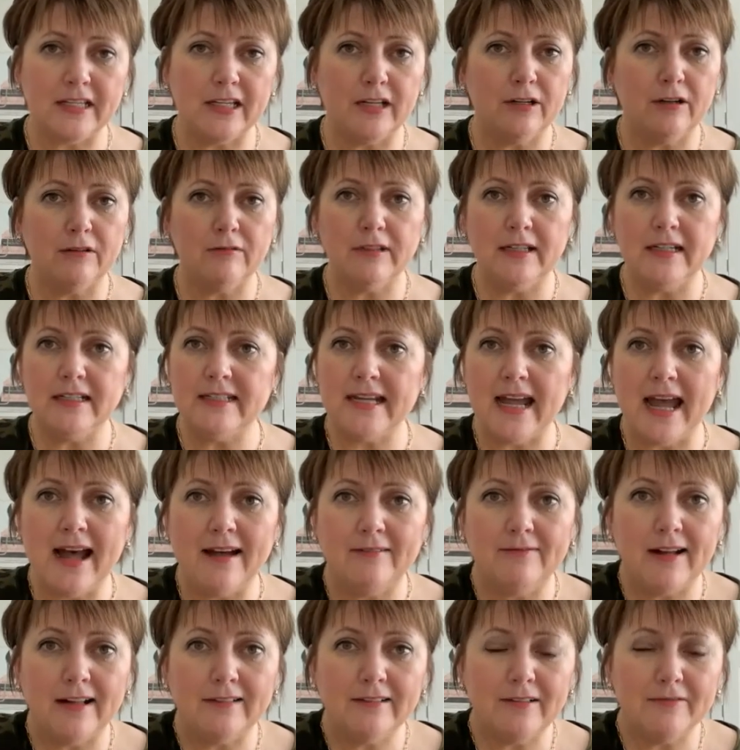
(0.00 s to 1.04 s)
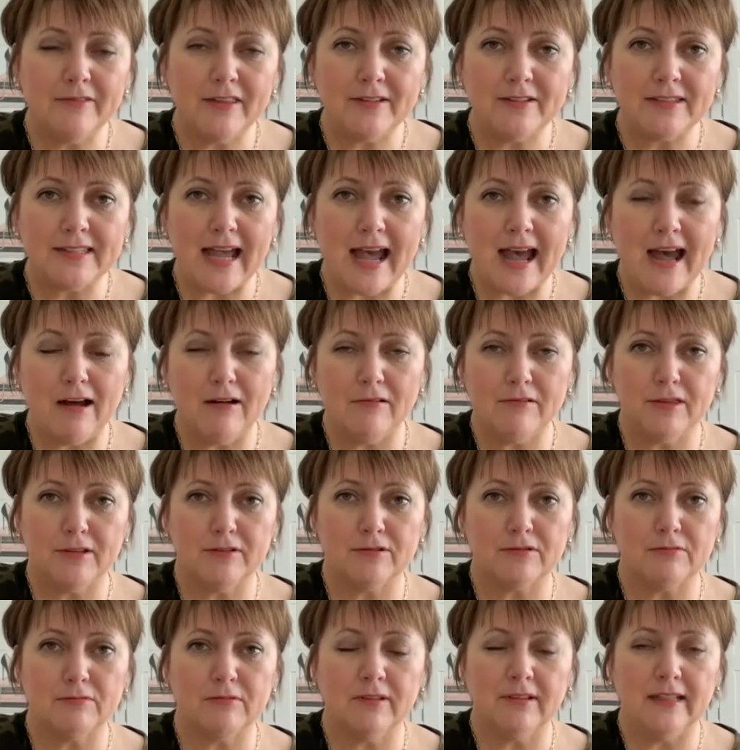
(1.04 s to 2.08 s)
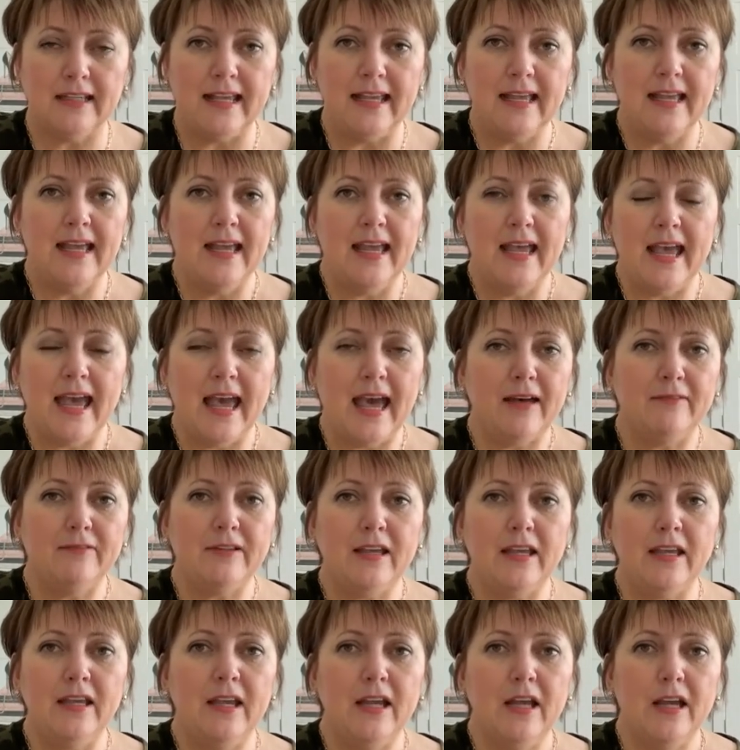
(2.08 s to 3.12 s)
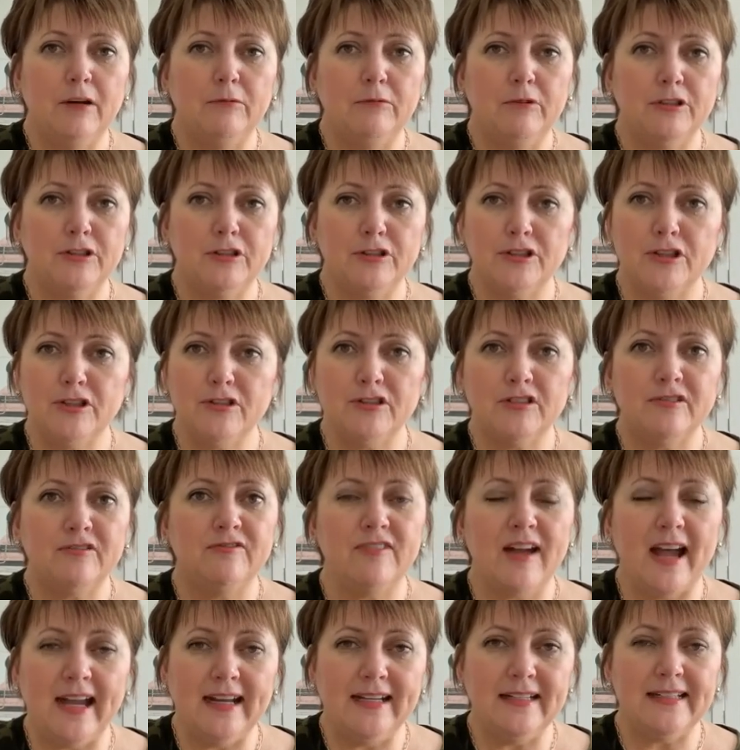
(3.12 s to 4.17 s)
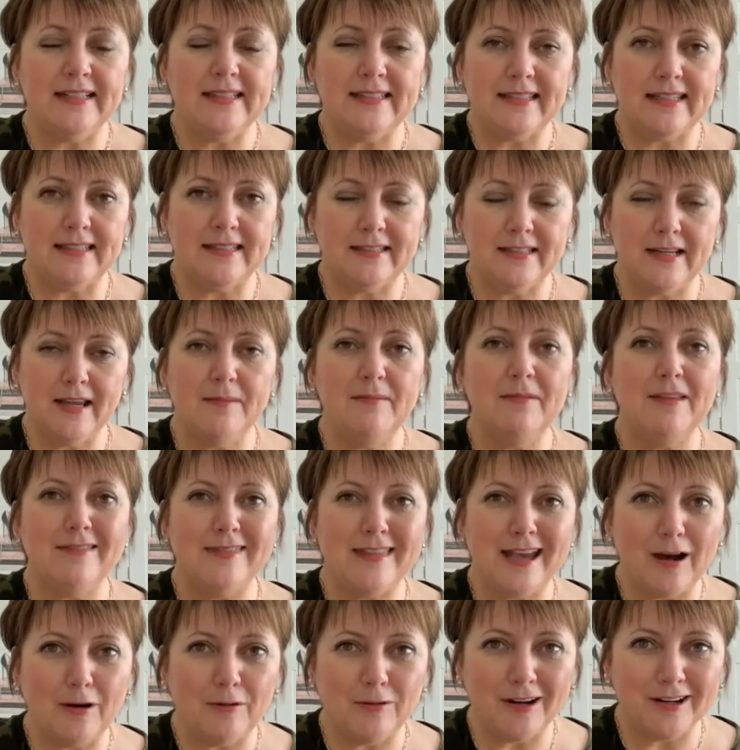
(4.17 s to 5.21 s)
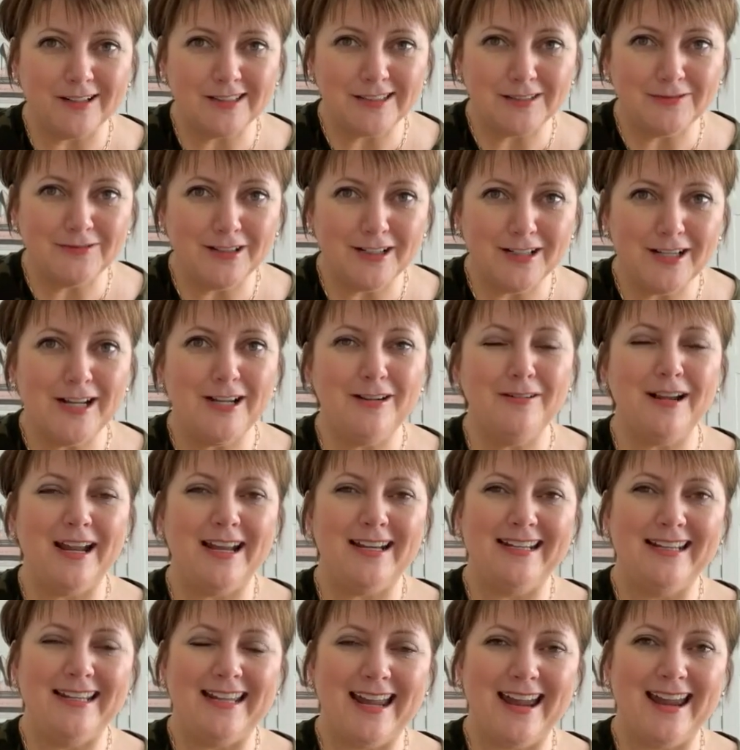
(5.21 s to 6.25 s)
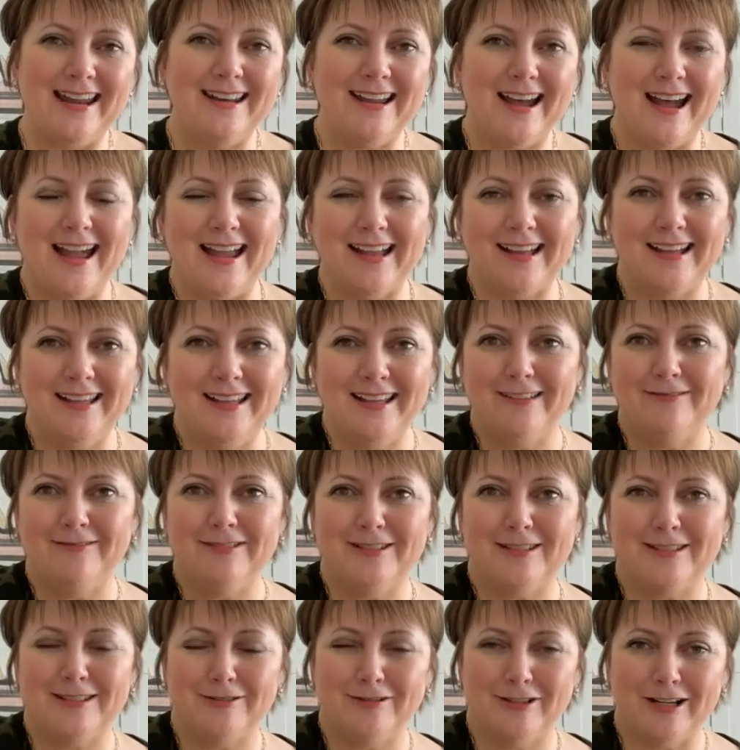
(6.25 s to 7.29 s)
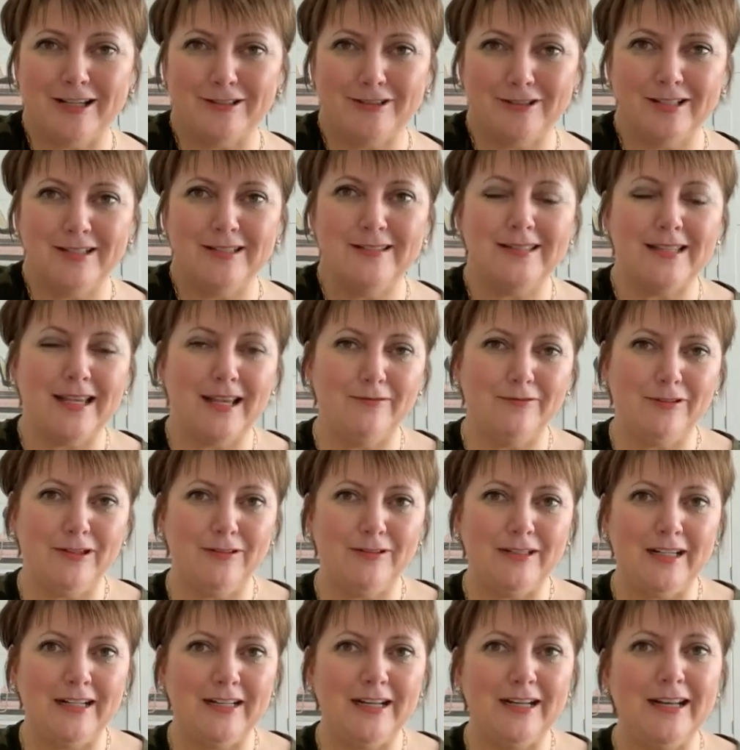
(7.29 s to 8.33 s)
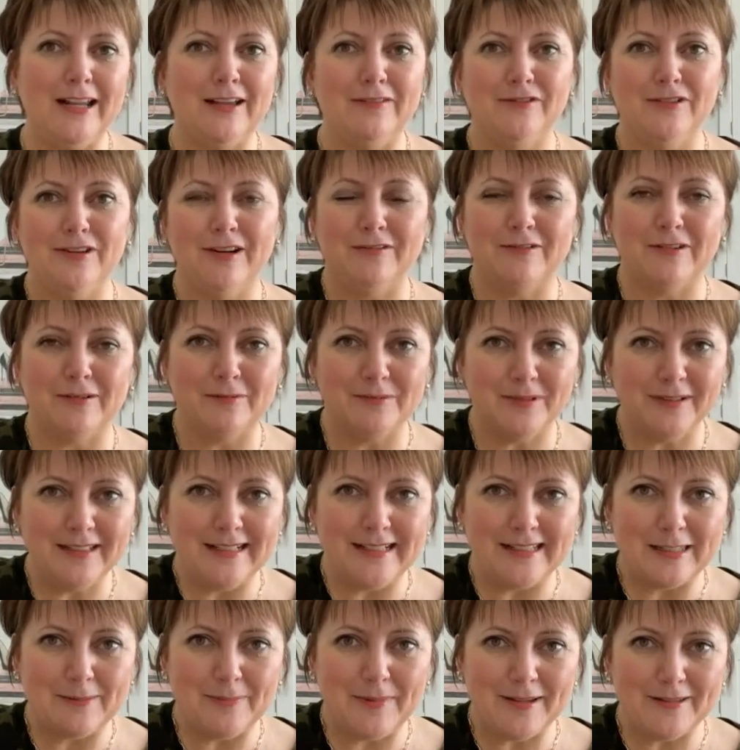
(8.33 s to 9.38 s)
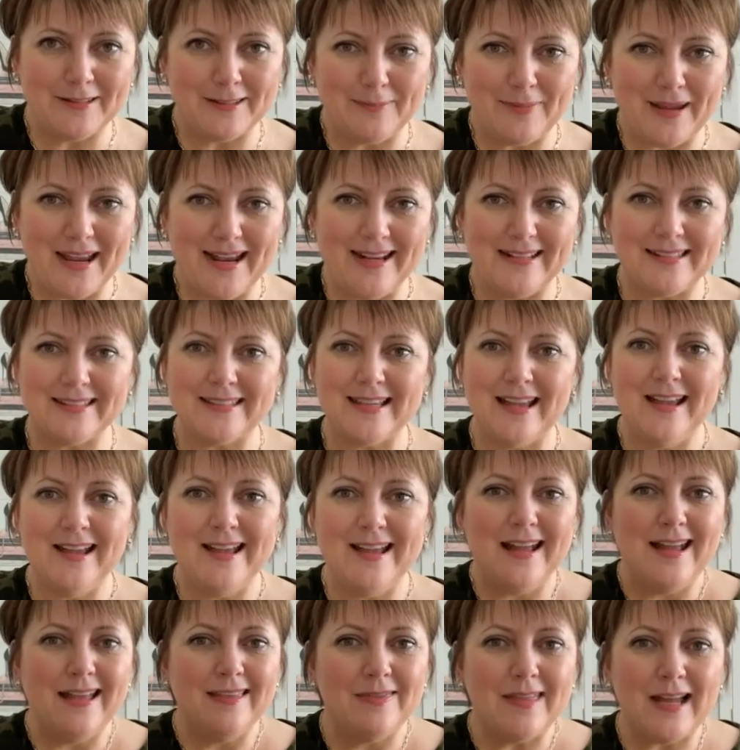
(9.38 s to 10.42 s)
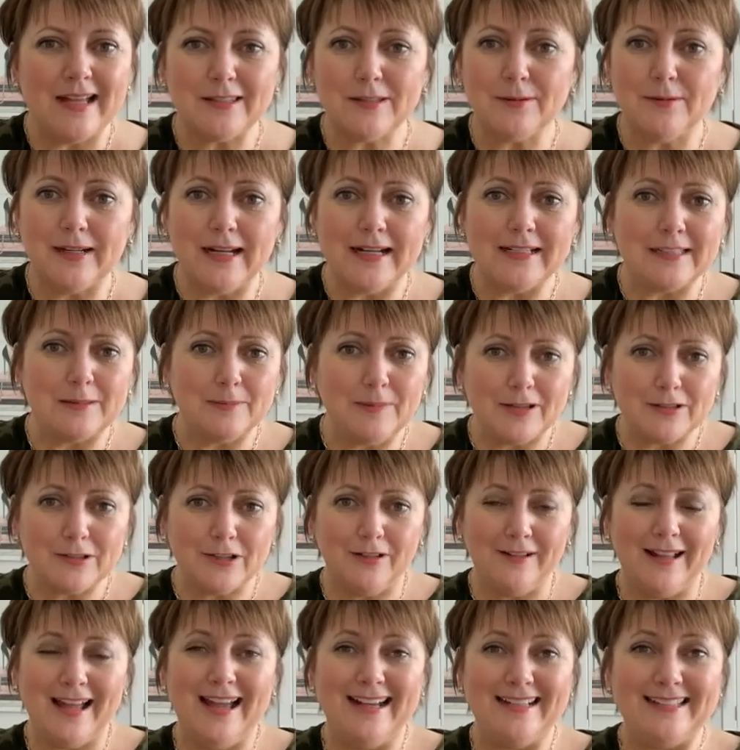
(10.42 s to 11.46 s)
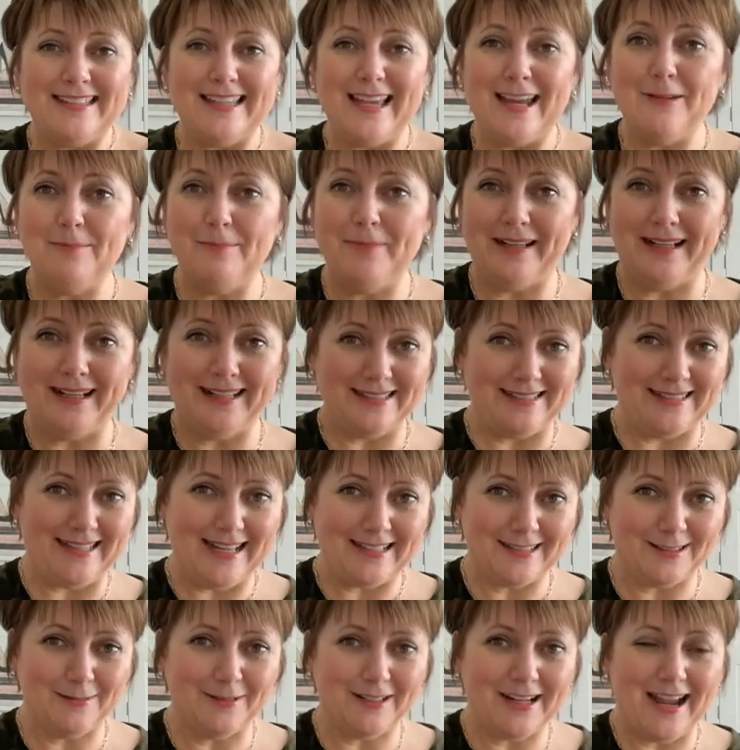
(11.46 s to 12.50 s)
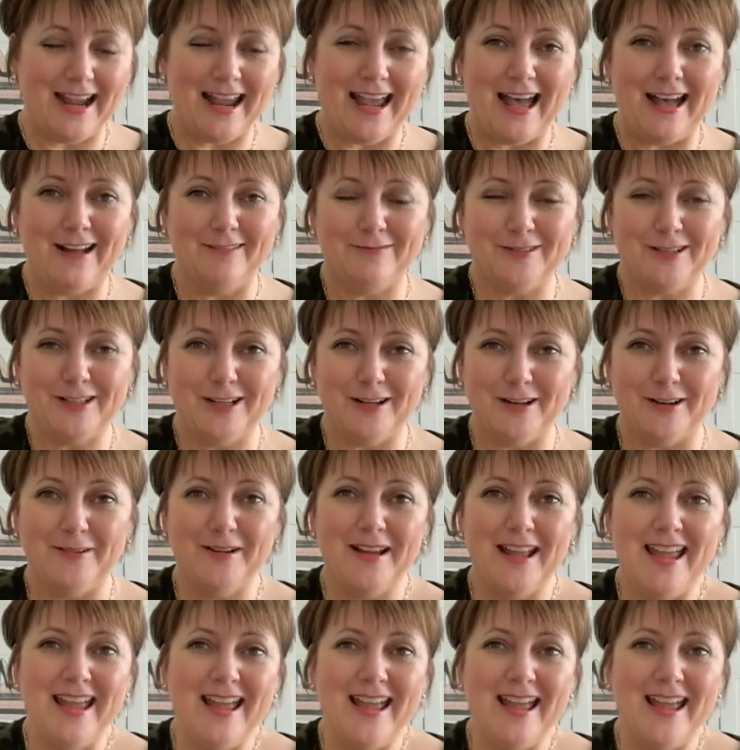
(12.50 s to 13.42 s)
You don't need to have all of those out, those really heavy winter shoes. Find a system that works for you. And again, I can give you suggestions if you need it. If you have a really small space, that's what I specialize in, because that's what I have too.